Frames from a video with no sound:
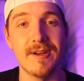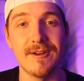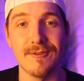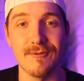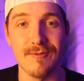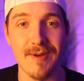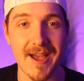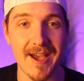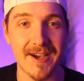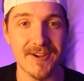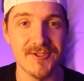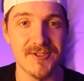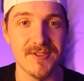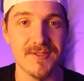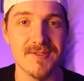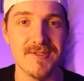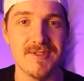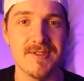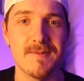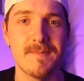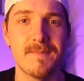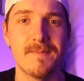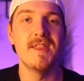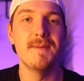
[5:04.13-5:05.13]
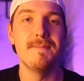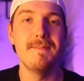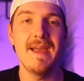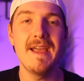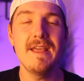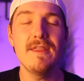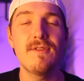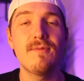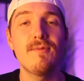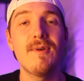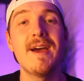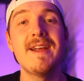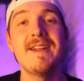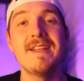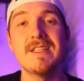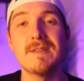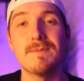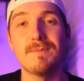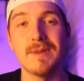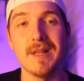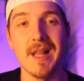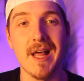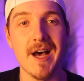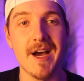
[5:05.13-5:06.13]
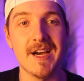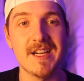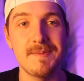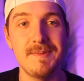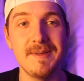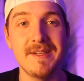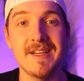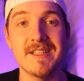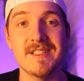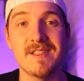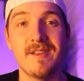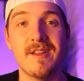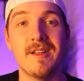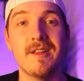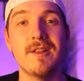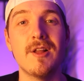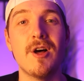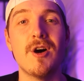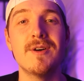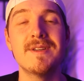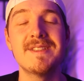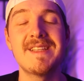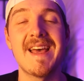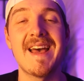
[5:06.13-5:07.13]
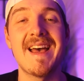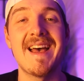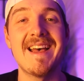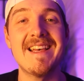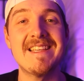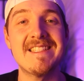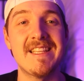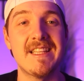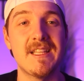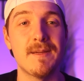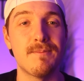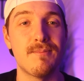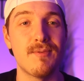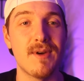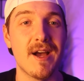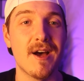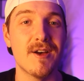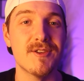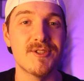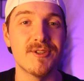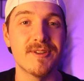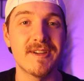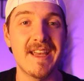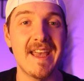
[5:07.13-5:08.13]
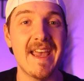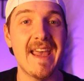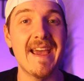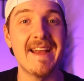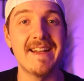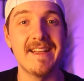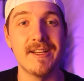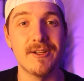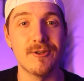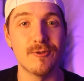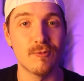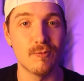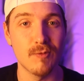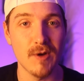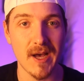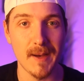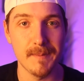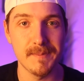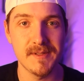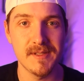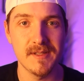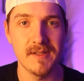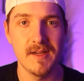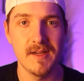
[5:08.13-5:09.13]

interactions. The main thread is blocked because of the long tasks that the browser can't interrupt.